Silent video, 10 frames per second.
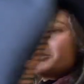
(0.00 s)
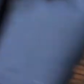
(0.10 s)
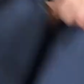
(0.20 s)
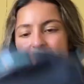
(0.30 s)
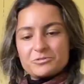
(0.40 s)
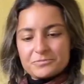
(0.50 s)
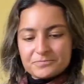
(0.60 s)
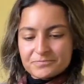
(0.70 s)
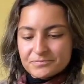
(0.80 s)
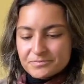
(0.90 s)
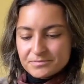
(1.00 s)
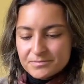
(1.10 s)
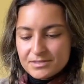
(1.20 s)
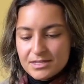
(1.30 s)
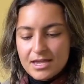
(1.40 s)
So
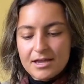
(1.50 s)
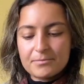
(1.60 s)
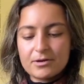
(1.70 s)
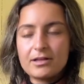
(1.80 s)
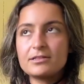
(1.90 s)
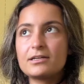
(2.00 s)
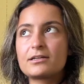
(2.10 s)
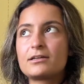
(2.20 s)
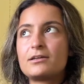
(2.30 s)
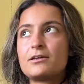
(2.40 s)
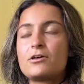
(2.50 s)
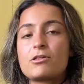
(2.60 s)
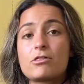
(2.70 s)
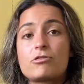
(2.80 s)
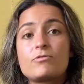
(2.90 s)
I brought like
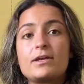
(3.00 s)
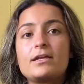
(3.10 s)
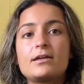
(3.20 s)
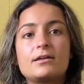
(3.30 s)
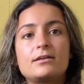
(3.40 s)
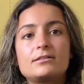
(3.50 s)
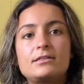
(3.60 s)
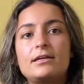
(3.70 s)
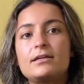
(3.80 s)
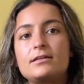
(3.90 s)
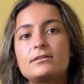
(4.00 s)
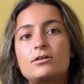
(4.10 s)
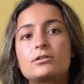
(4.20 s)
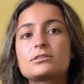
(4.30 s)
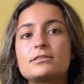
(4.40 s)
3 day
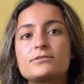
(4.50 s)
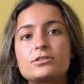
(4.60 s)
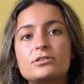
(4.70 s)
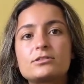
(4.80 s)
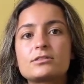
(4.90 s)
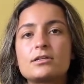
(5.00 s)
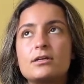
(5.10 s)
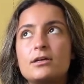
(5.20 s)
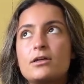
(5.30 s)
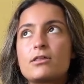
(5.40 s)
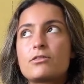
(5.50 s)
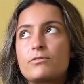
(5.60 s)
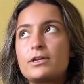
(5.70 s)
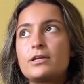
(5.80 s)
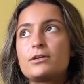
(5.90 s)
long sleeve shirts,
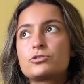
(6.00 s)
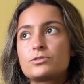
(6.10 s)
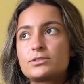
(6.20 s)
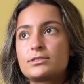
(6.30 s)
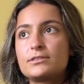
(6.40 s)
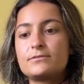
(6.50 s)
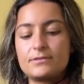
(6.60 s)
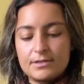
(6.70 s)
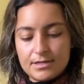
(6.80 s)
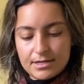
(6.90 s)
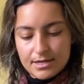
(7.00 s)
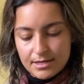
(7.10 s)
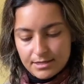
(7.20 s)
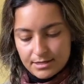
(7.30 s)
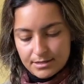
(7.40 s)
3 short sleeve, and
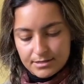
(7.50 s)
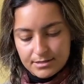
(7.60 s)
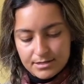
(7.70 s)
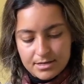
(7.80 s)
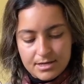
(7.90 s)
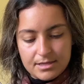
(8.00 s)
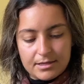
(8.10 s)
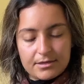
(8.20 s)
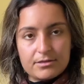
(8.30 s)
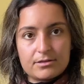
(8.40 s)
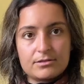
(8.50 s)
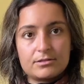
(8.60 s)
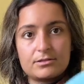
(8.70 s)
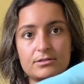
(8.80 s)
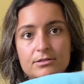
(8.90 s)
then like the
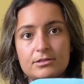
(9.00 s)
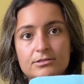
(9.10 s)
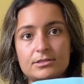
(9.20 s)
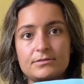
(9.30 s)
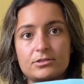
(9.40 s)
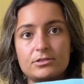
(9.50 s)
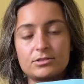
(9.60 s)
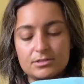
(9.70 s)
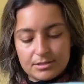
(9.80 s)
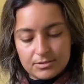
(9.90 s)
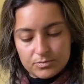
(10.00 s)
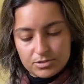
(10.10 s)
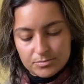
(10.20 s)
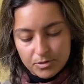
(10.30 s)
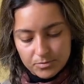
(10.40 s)
long sleeves are, this one's
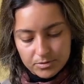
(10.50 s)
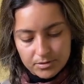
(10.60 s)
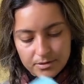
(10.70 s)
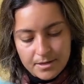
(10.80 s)
smart wool,